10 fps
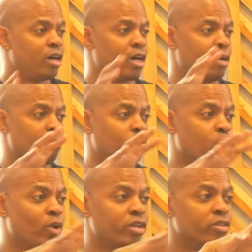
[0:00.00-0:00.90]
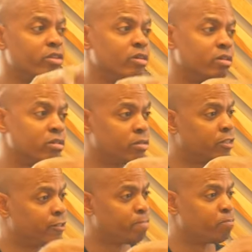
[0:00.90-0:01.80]
Um, one of the
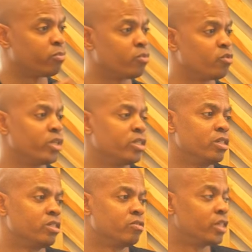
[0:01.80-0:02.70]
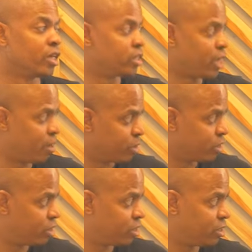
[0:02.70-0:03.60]
residents of St.
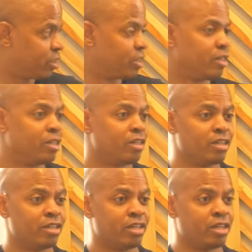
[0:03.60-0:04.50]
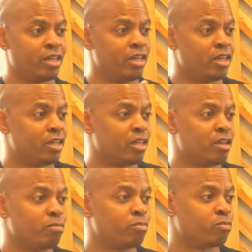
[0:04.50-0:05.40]
Thomas, he ended
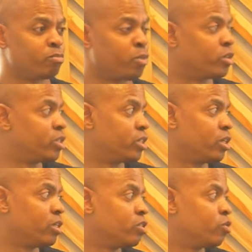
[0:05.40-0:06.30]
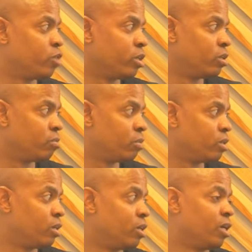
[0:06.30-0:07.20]
up purchasing his freedom
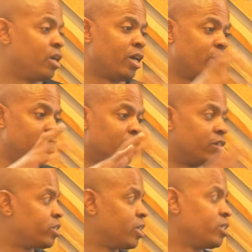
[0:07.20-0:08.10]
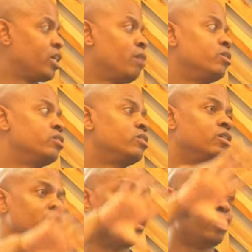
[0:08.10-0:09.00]
and he left St. Thomas
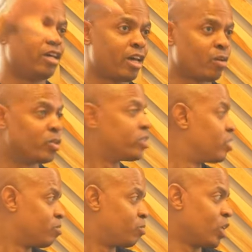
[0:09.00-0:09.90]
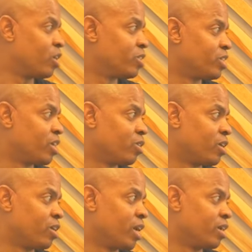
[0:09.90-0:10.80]
and went to Charleston, South
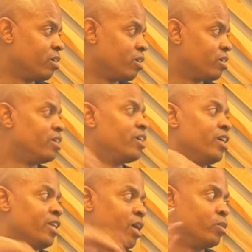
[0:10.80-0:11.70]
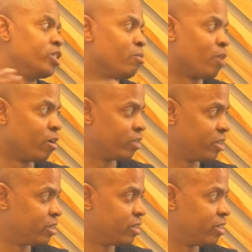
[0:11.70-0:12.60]
Carolina, and that was Denmark
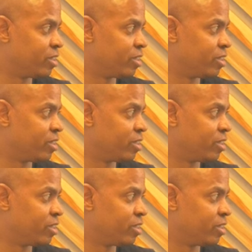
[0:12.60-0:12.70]
Vesey.